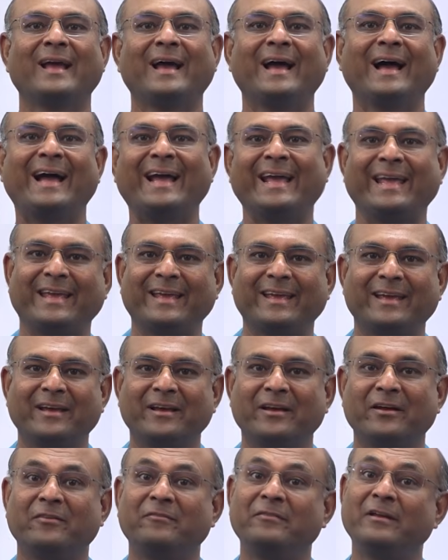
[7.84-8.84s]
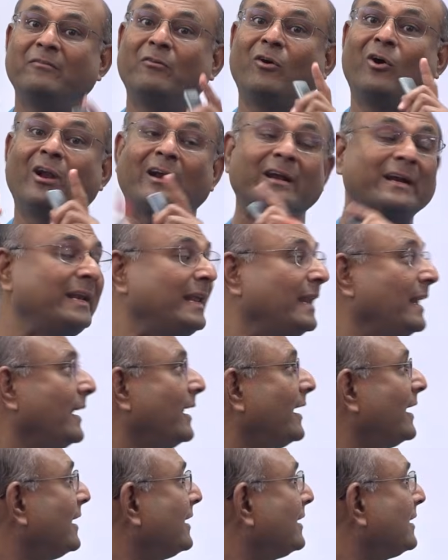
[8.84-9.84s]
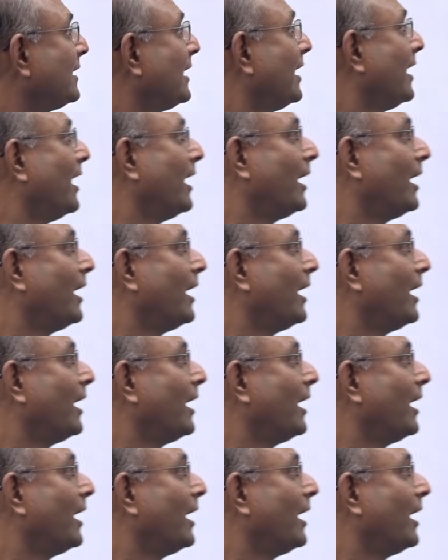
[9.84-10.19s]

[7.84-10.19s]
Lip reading: Hi, we have already learned